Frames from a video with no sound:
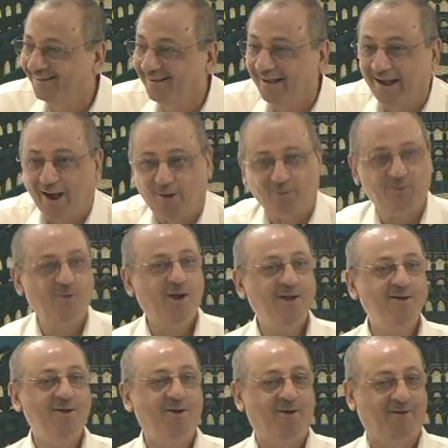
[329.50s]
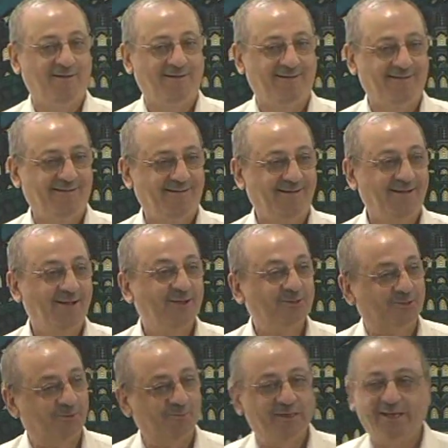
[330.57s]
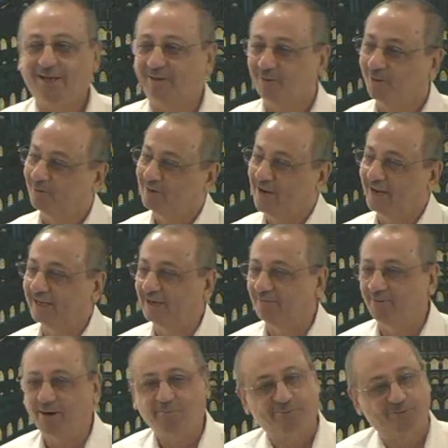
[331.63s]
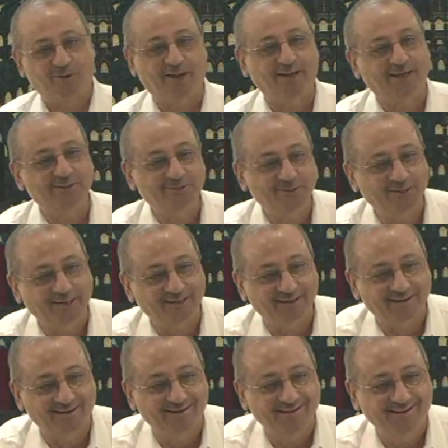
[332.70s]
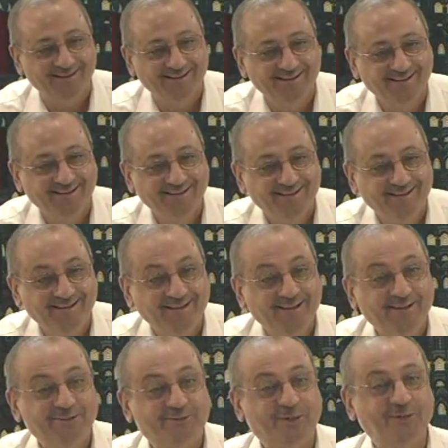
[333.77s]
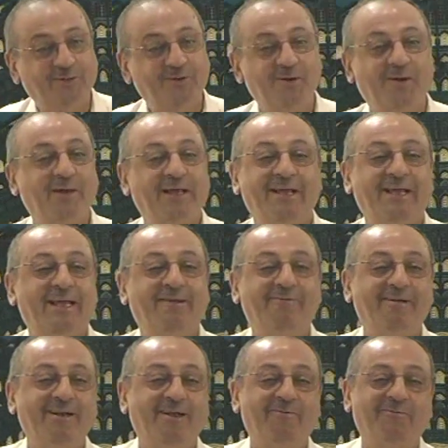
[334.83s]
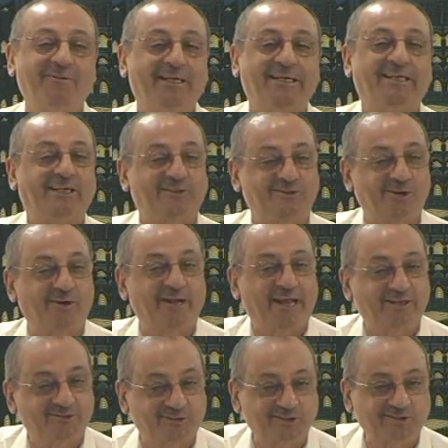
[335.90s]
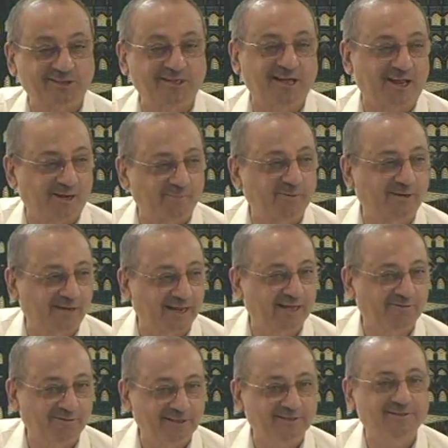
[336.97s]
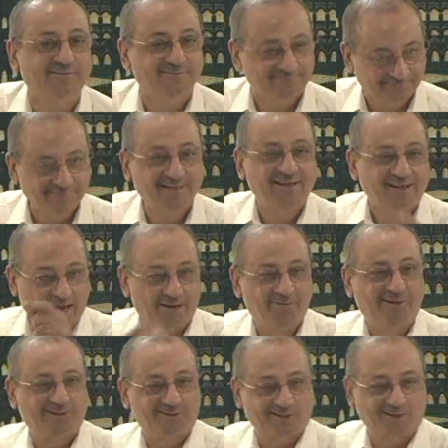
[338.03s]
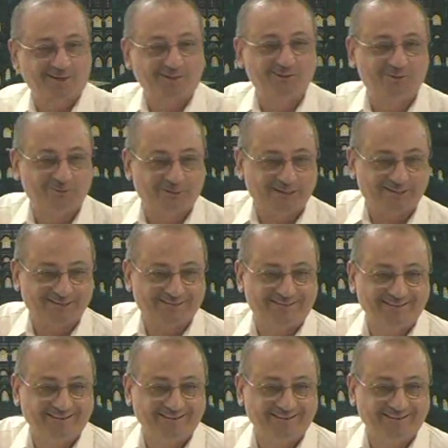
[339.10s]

How do I know? To me, it looked like a verb, so I conjugated. So, you know, even if it does not exist in Arabic language, I will still conjugate it.